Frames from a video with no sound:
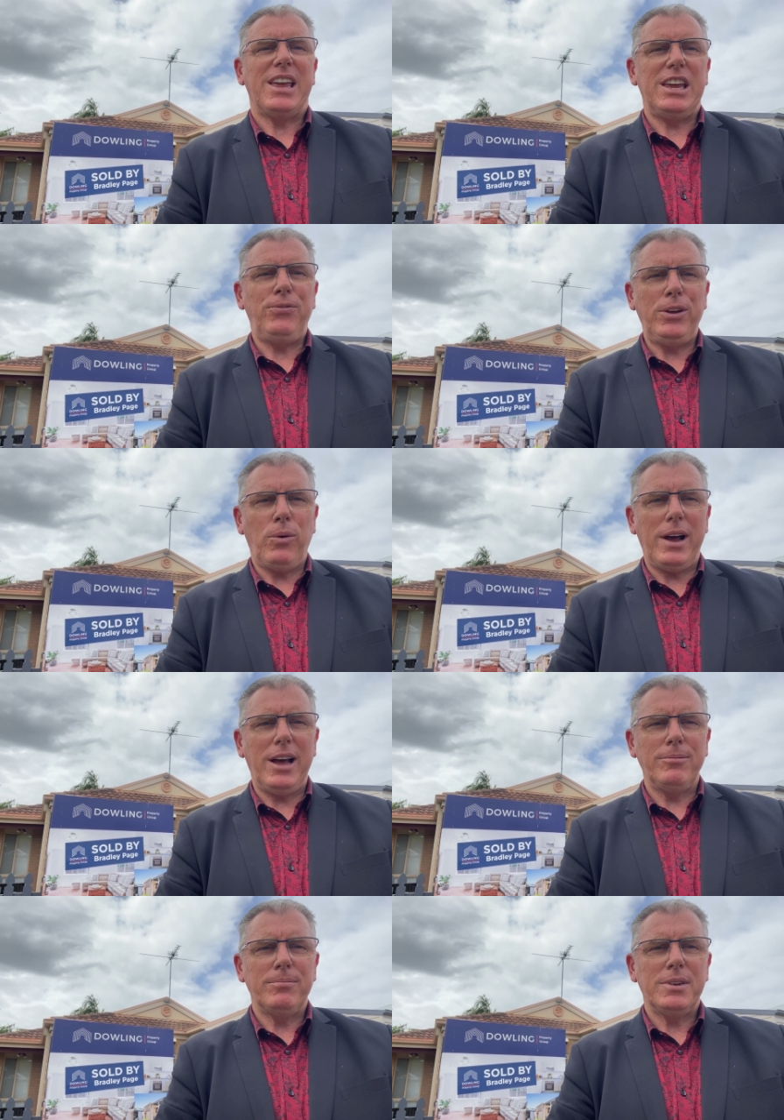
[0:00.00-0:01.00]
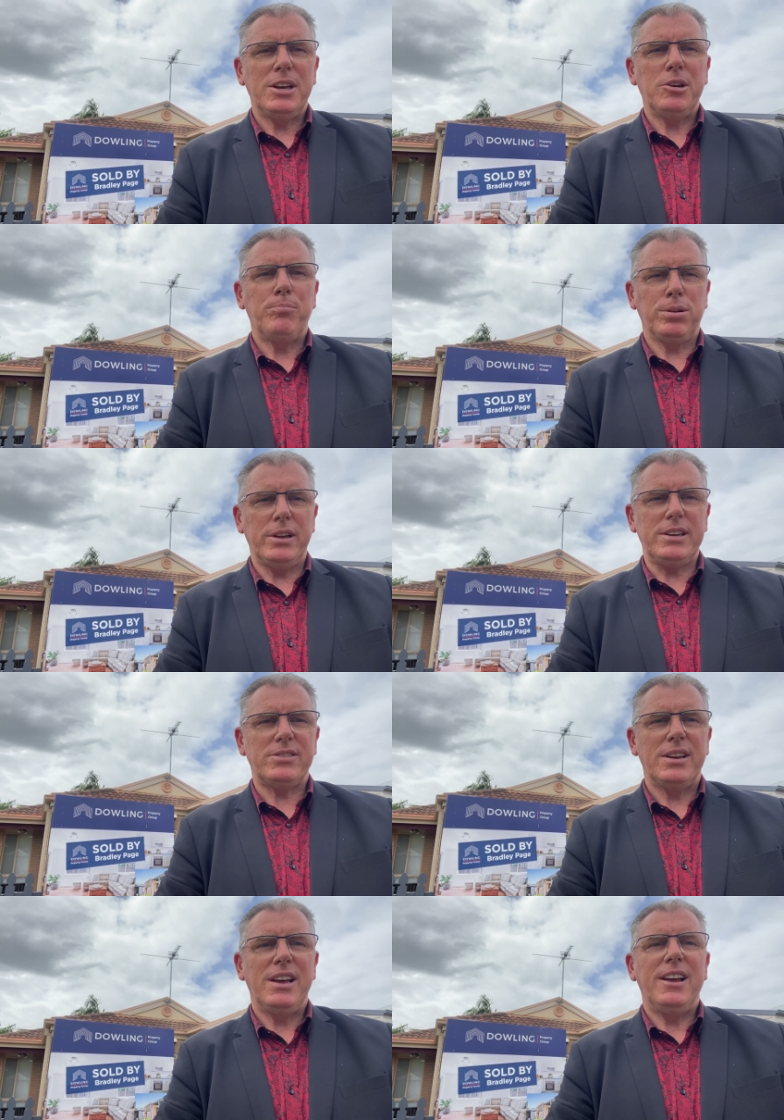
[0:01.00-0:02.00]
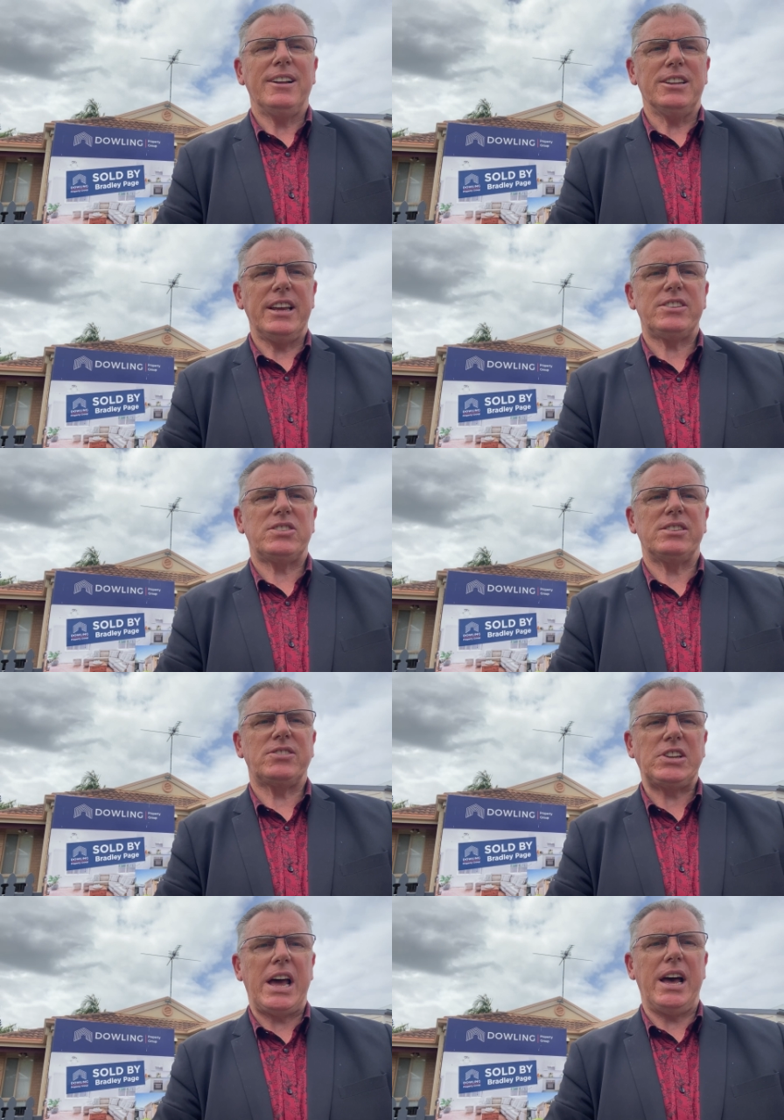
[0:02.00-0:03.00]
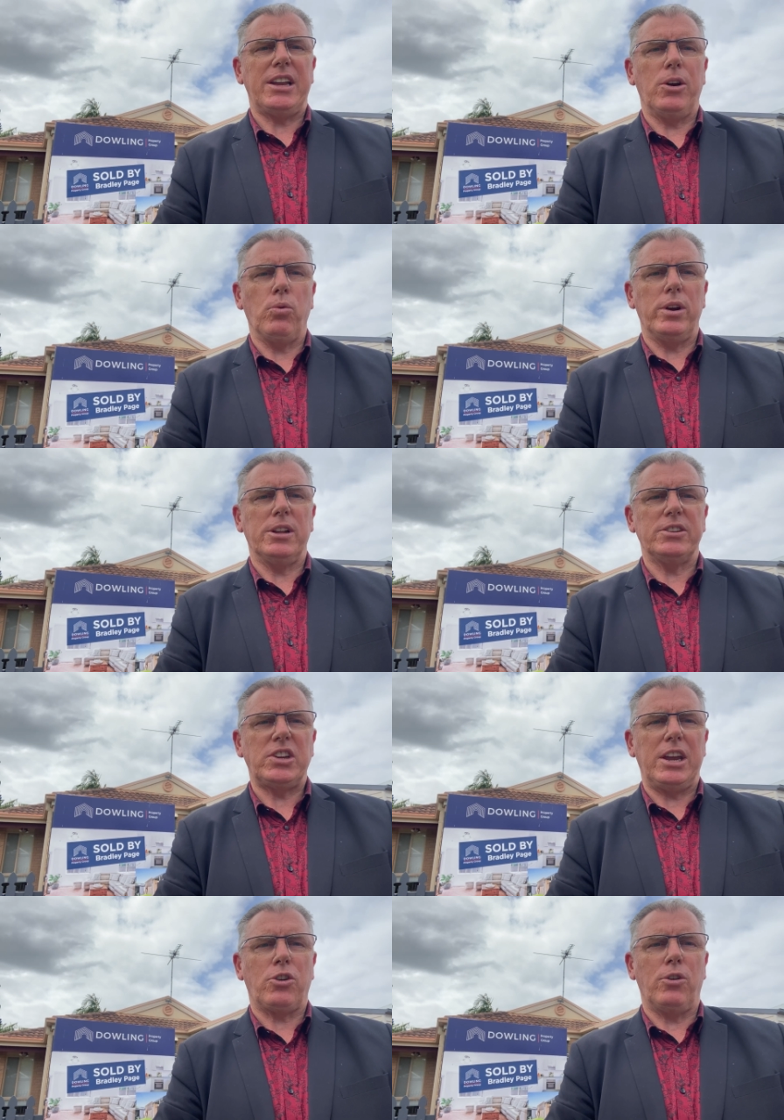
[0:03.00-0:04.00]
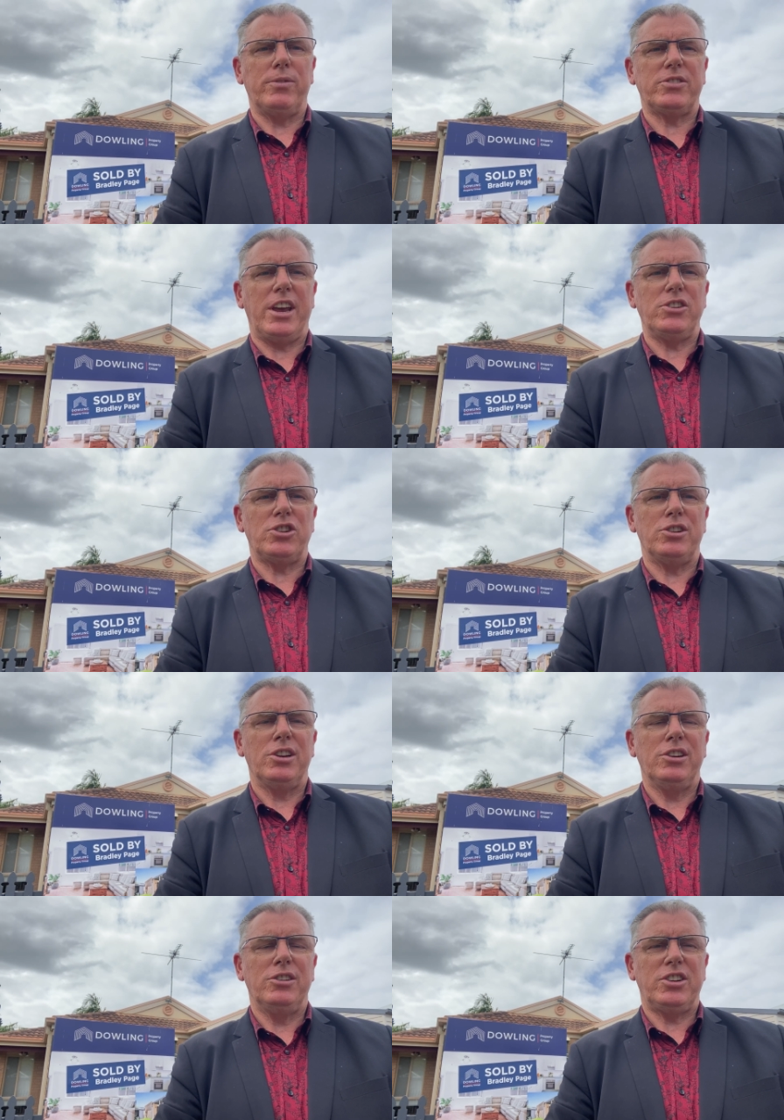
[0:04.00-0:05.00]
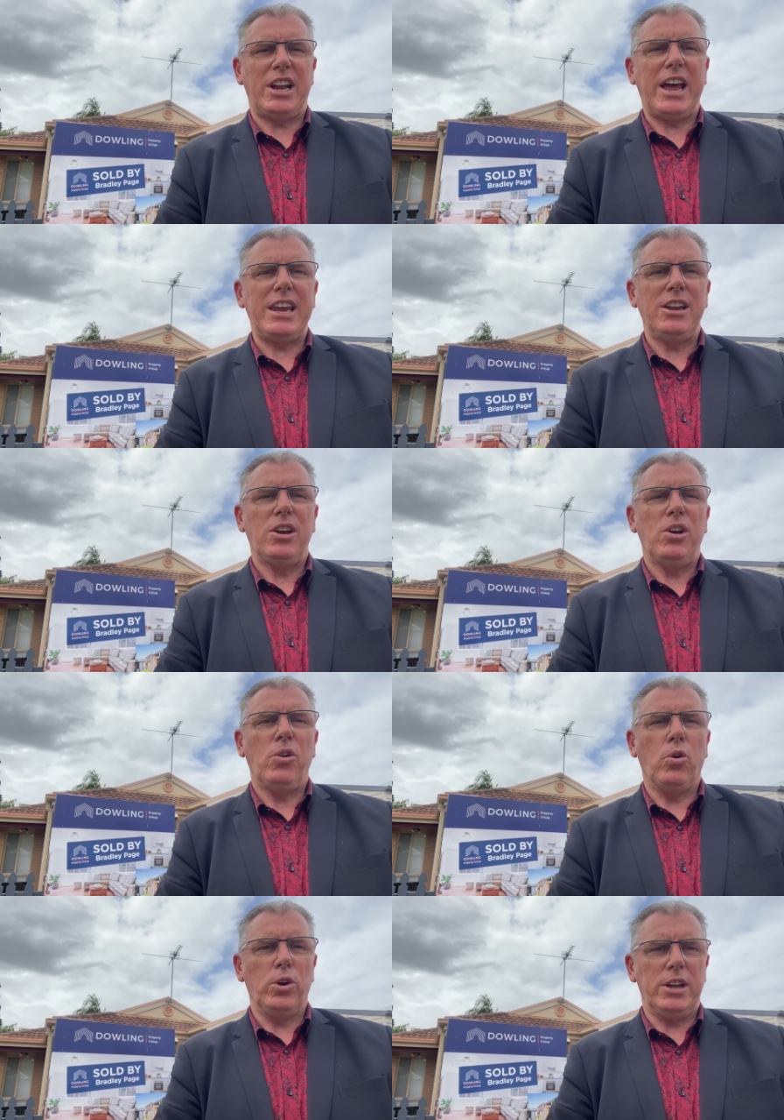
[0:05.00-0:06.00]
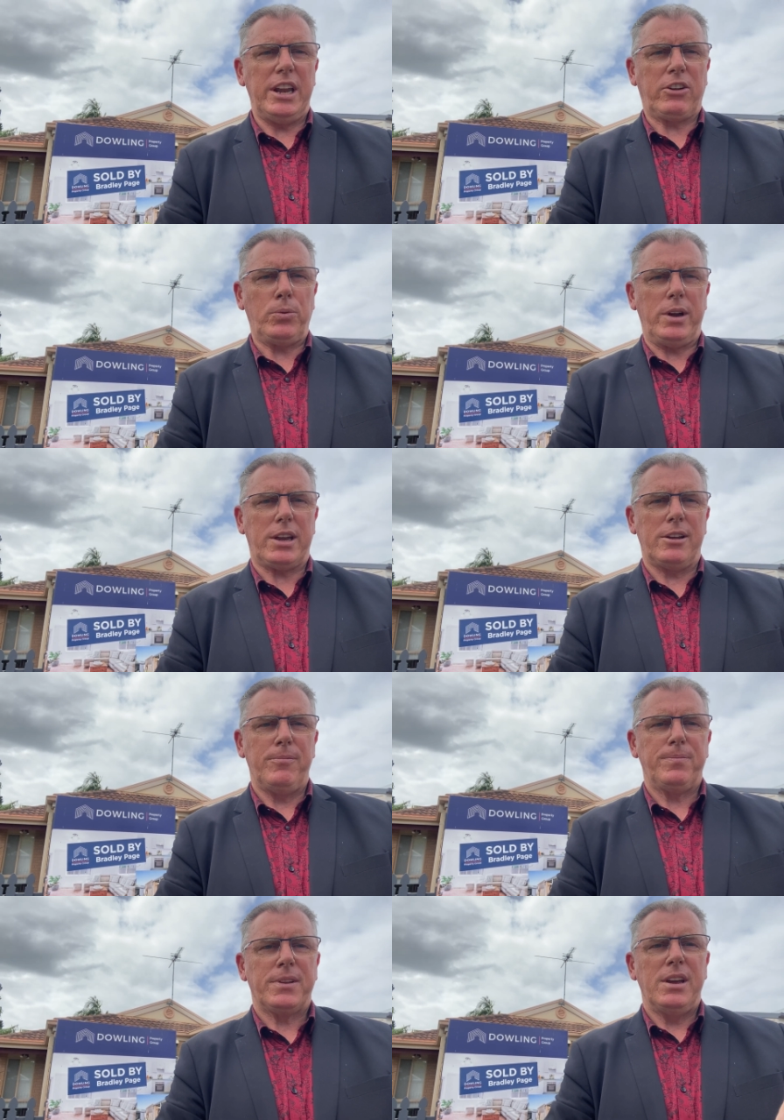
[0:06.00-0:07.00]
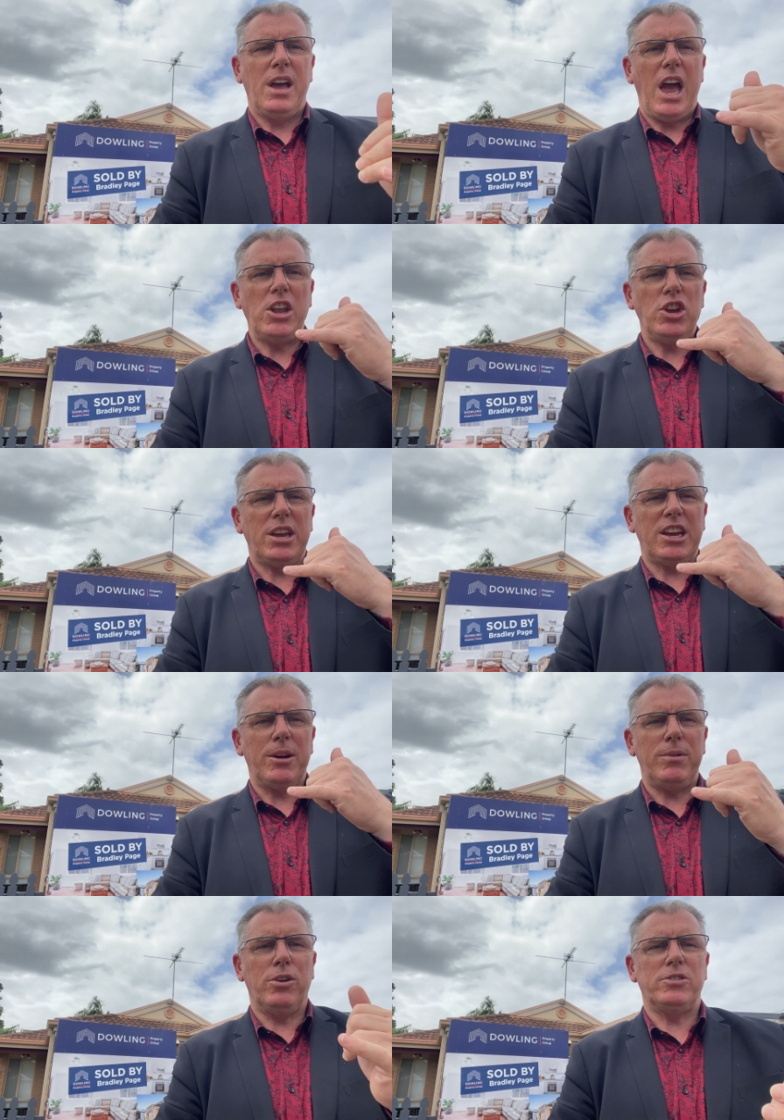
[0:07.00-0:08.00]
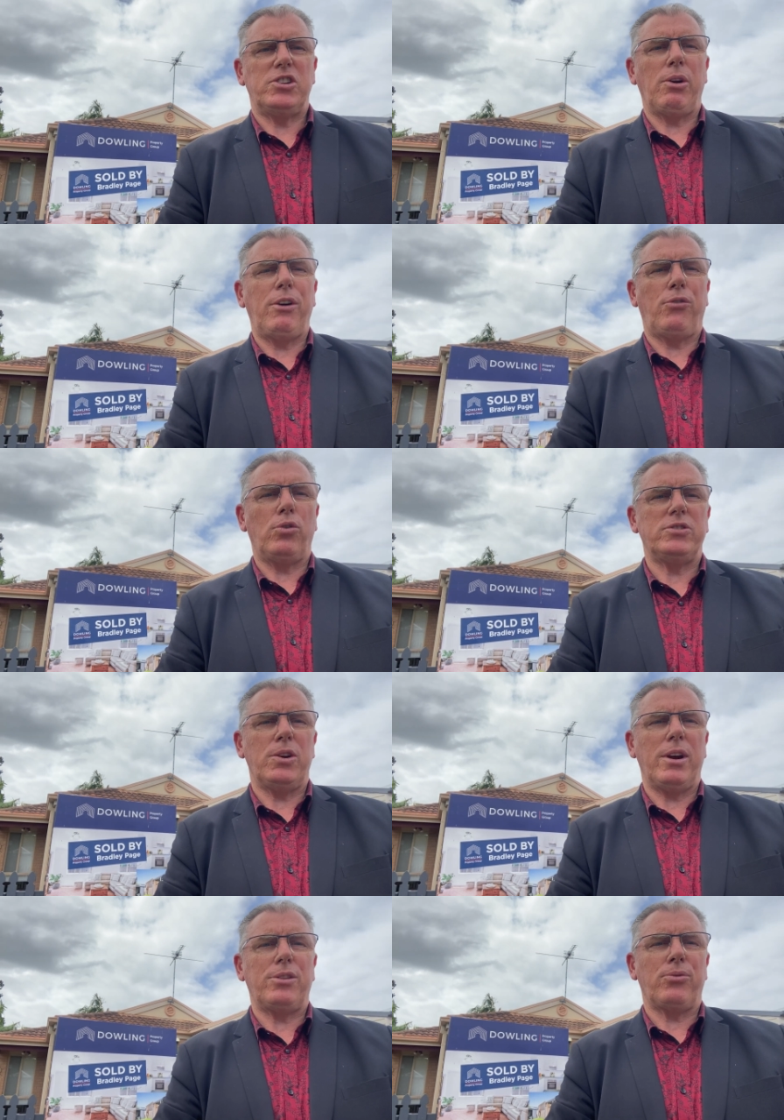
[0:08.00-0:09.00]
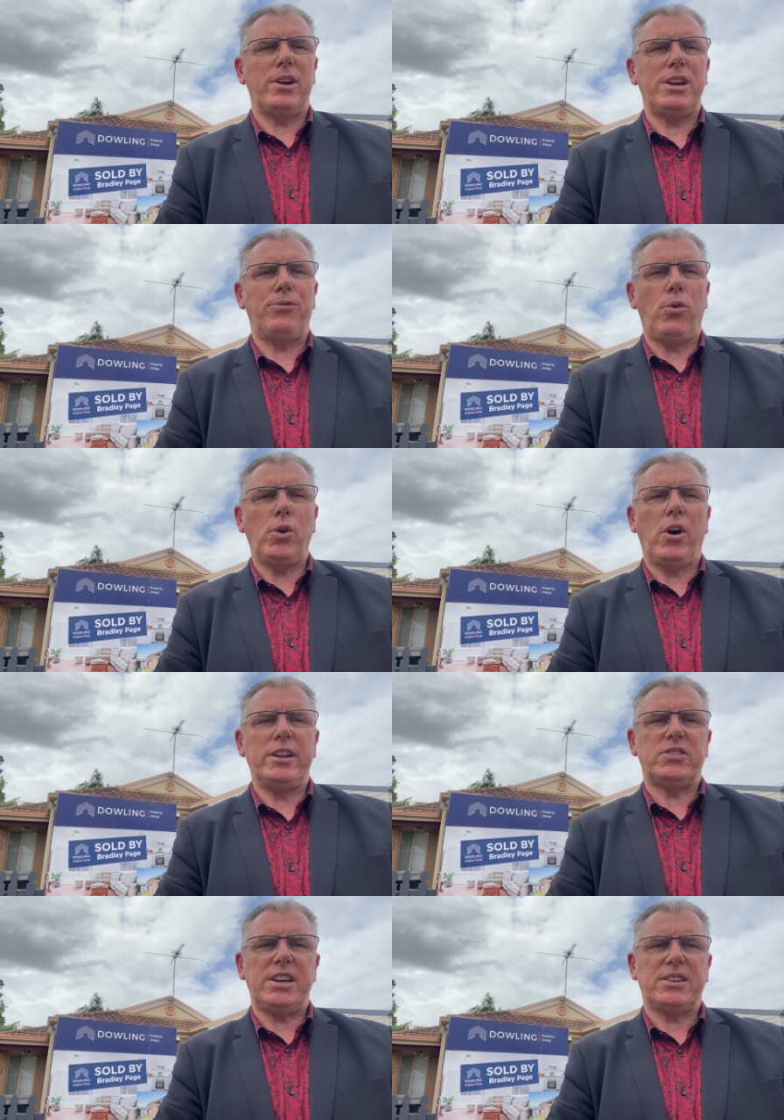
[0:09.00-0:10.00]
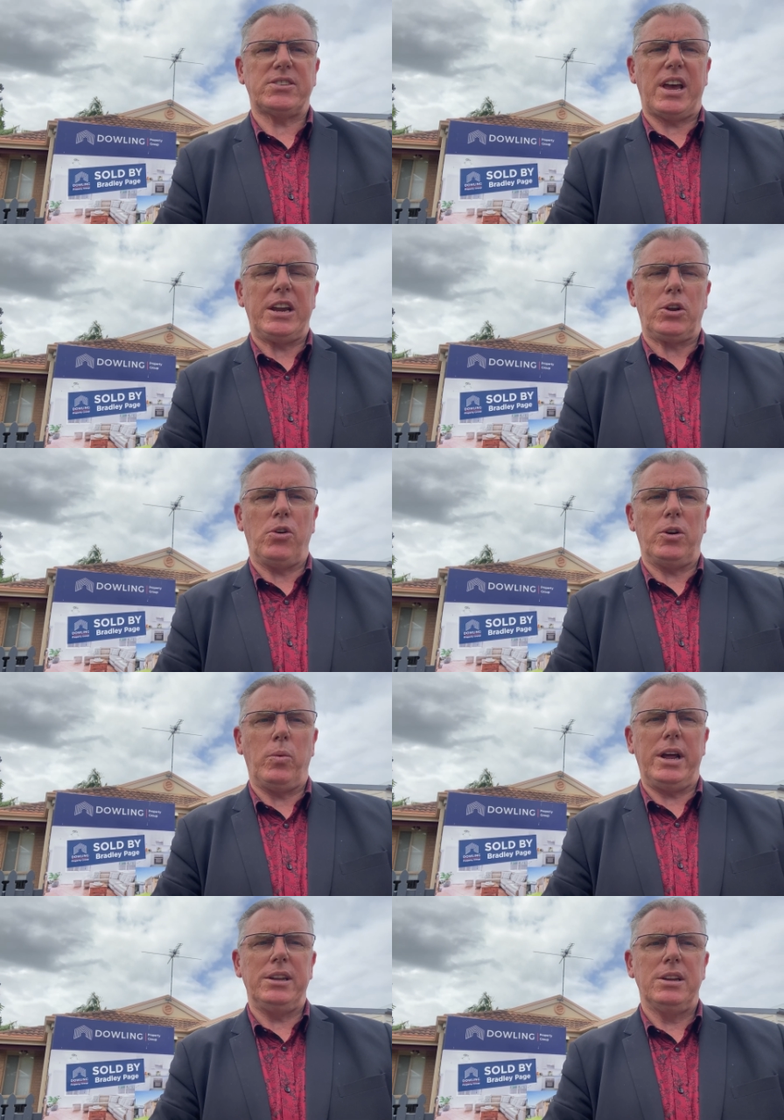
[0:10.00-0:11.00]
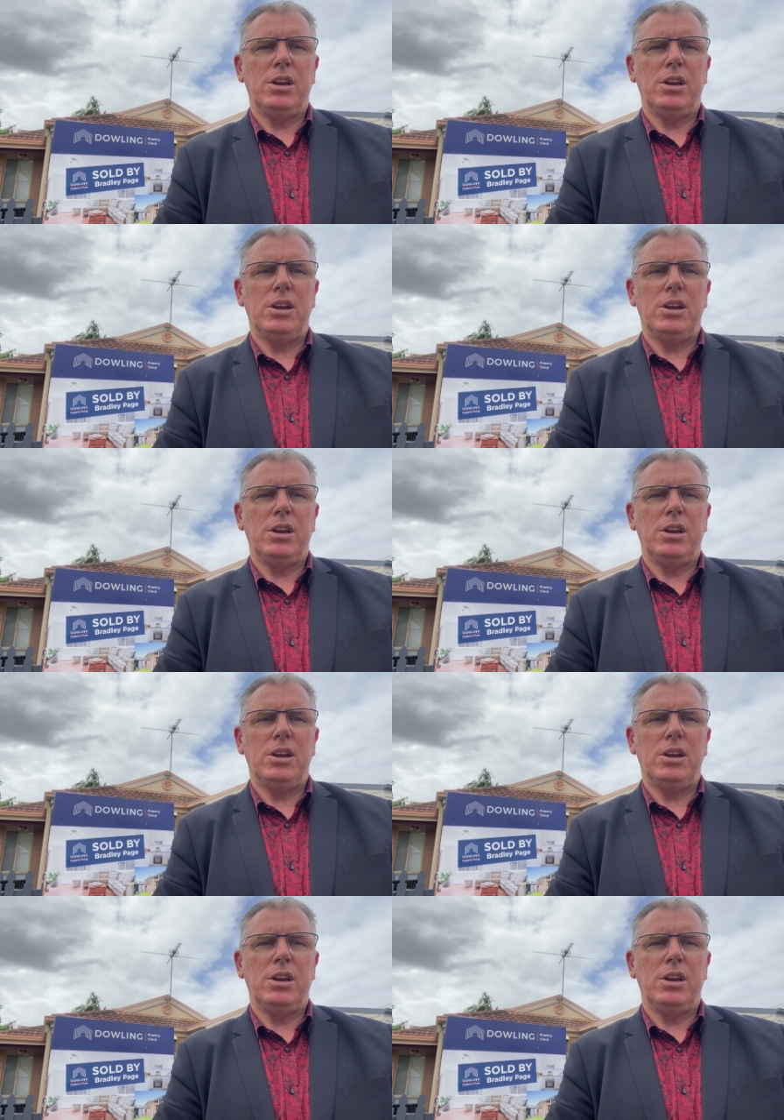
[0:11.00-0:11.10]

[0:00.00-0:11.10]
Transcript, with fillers: If you are, please let's start a real estate conversation today or in the next week. And you can get me on 0403 496 891